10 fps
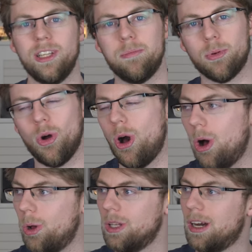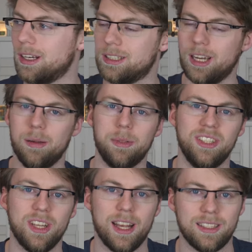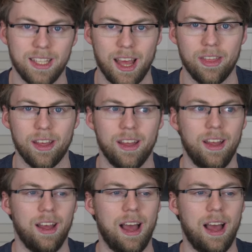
it brought whole archetype and deck together,